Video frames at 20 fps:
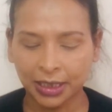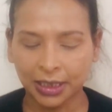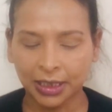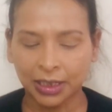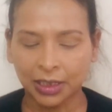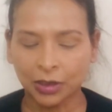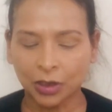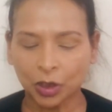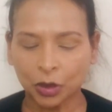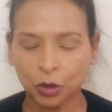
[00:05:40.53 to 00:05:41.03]

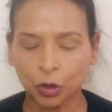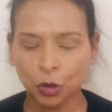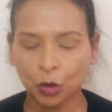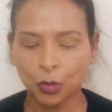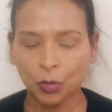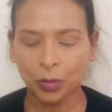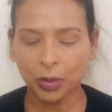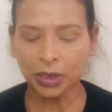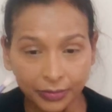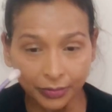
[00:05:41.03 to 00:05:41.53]
not too
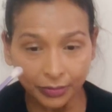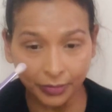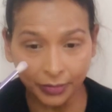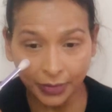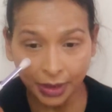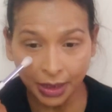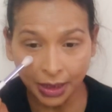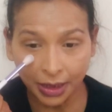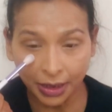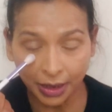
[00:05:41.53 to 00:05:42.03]
much,
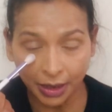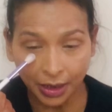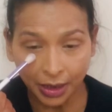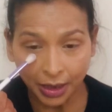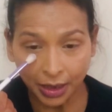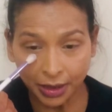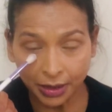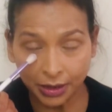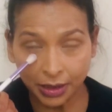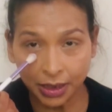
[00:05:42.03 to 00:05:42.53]

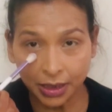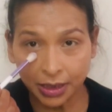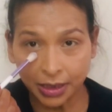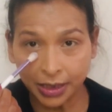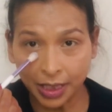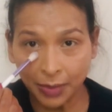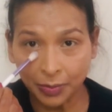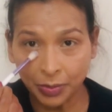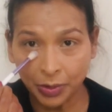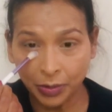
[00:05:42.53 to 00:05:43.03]
and just
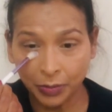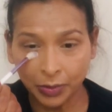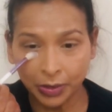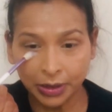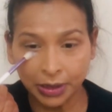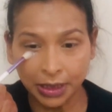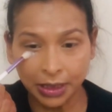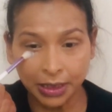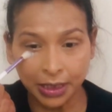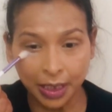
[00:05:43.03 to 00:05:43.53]
dabbing where
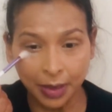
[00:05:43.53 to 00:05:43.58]
just